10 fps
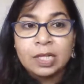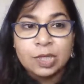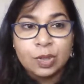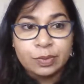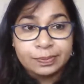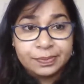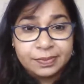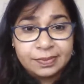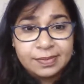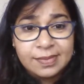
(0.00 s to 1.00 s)
So
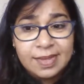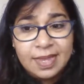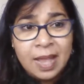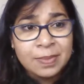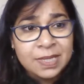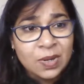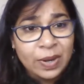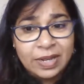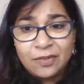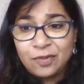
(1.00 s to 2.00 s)
I'm still
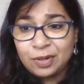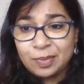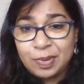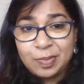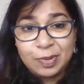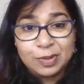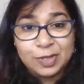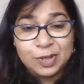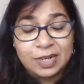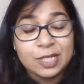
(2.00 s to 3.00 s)
waiting for the people to
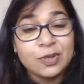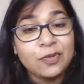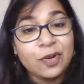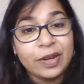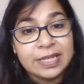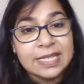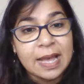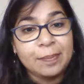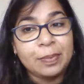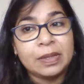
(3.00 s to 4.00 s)
join in. So for
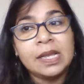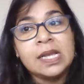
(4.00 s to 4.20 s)
example,